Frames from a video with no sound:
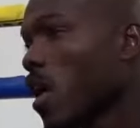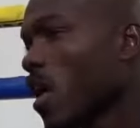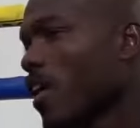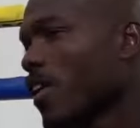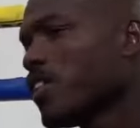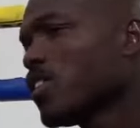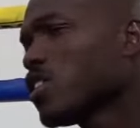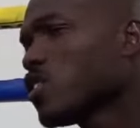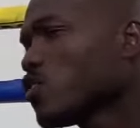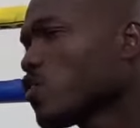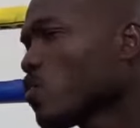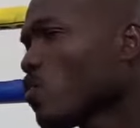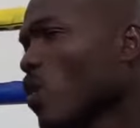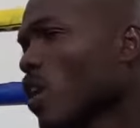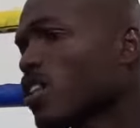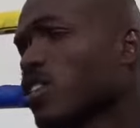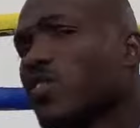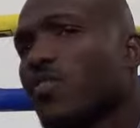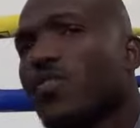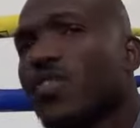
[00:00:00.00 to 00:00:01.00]
it's just from
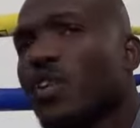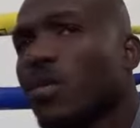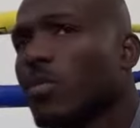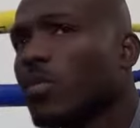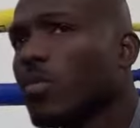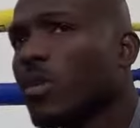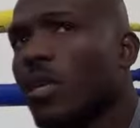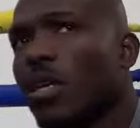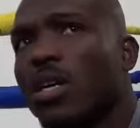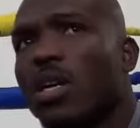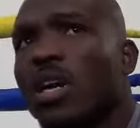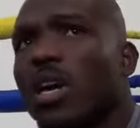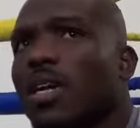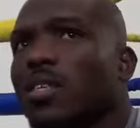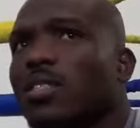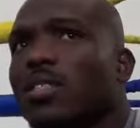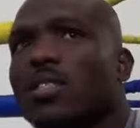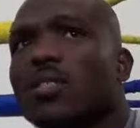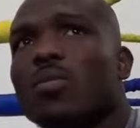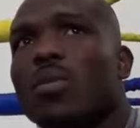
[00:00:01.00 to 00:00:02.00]
watching film,
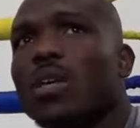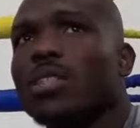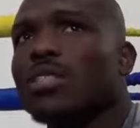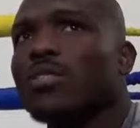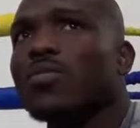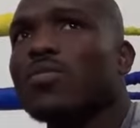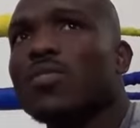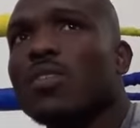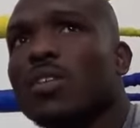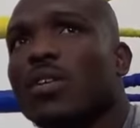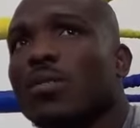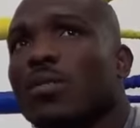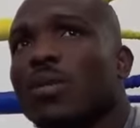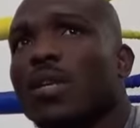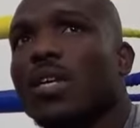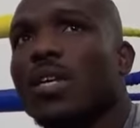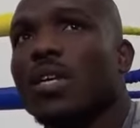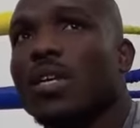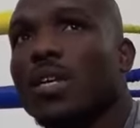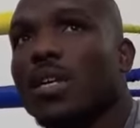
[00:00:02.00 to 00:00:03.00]
constantly watching film, man.